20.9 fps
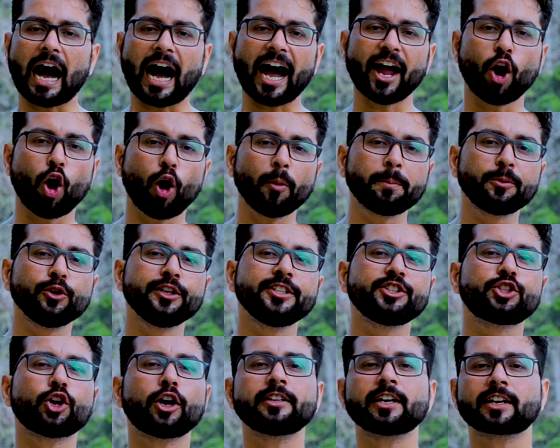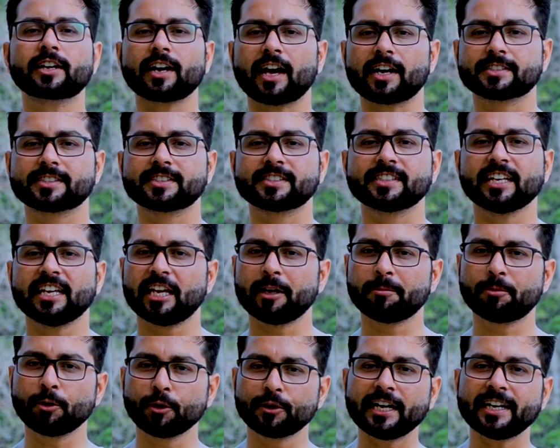I hope you enjoyed the class.
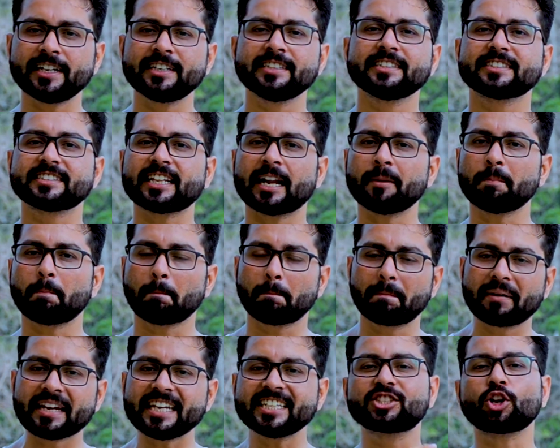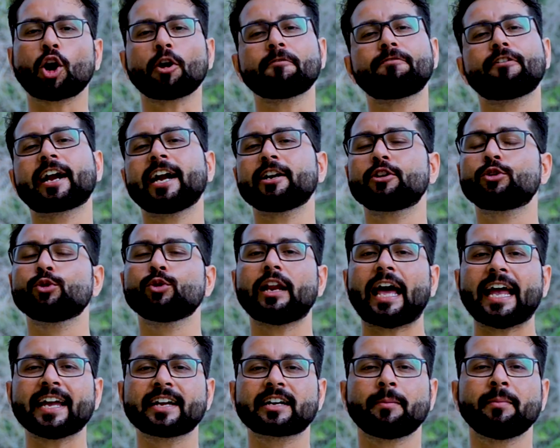If you did, then please don't forget to
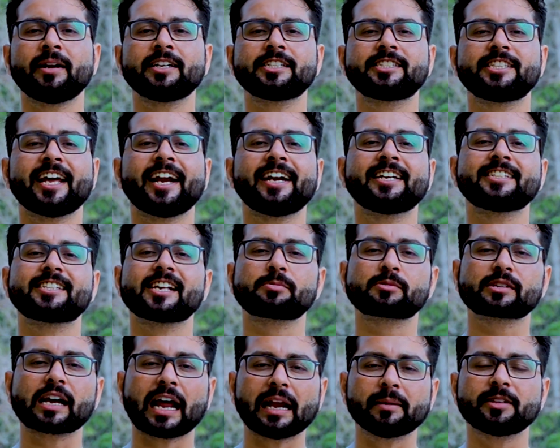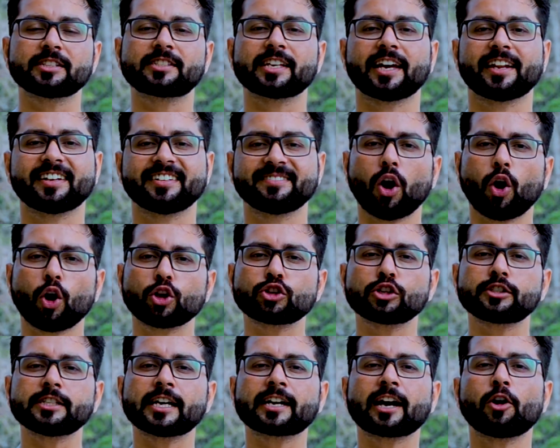like, comment, share and subscribe the channel. Also
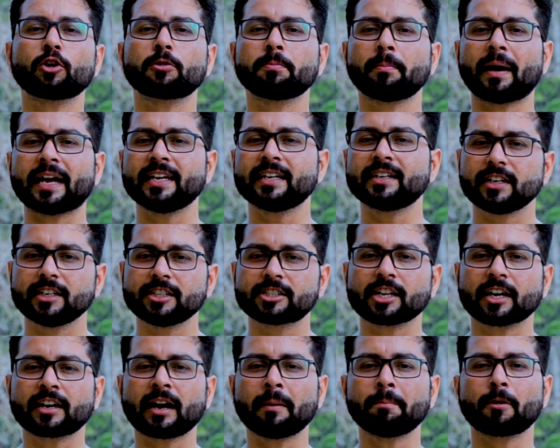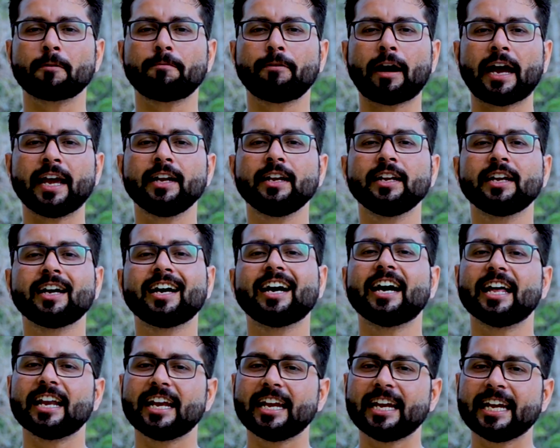check out my Instagram profile.
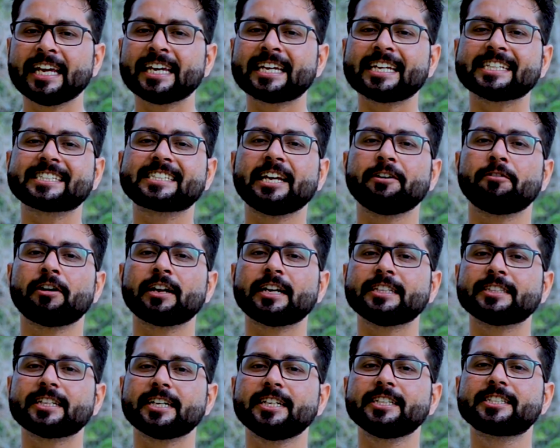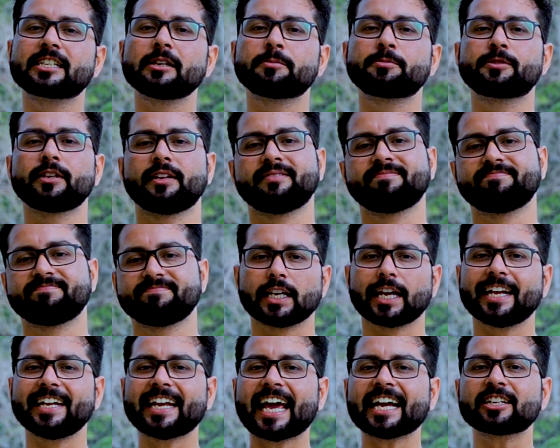Link is given in the description.
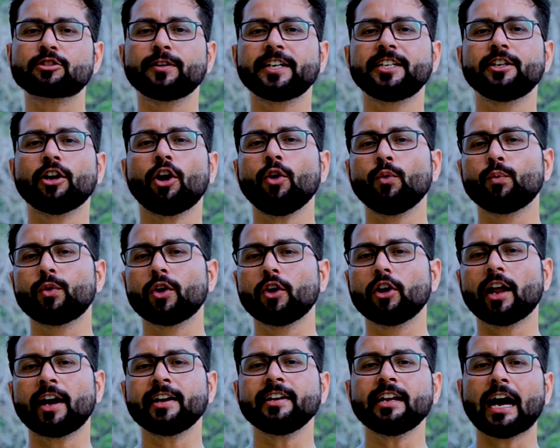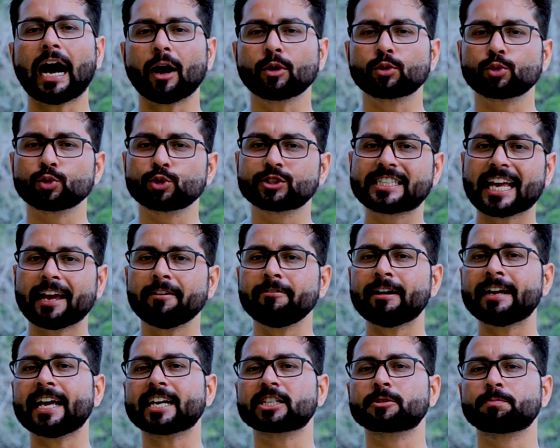In next video, we will learn how to save
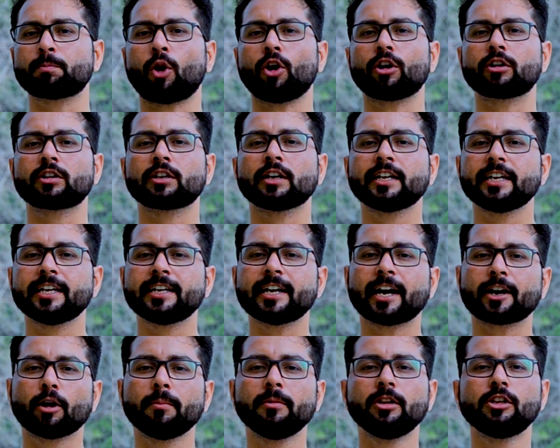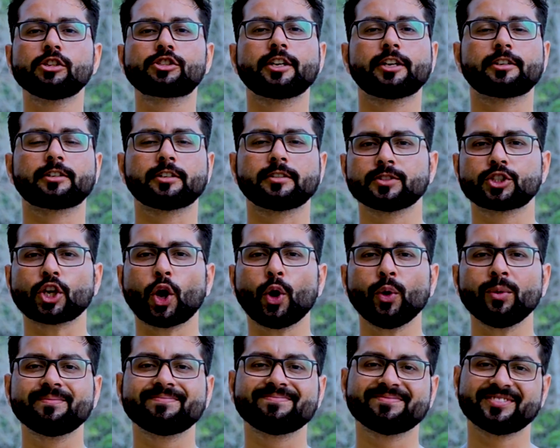and export in Adobe Illustrator. So,
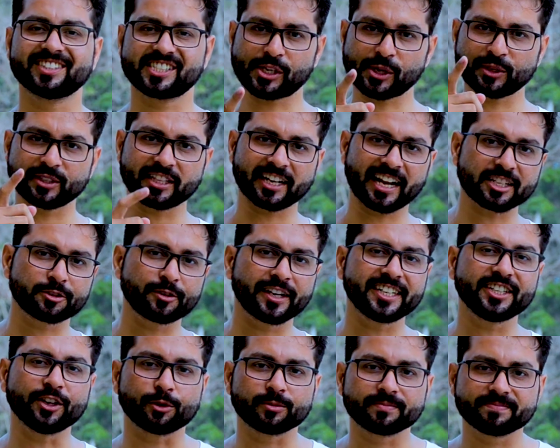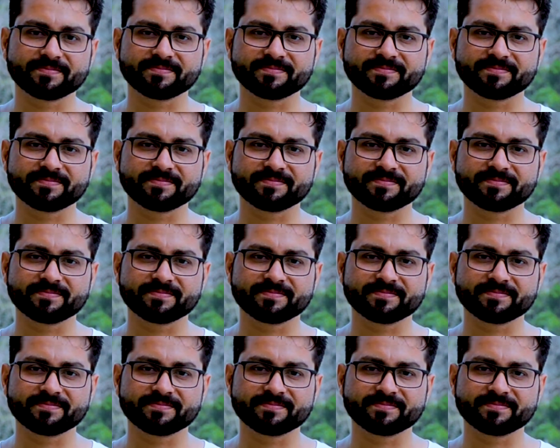see you in the next video.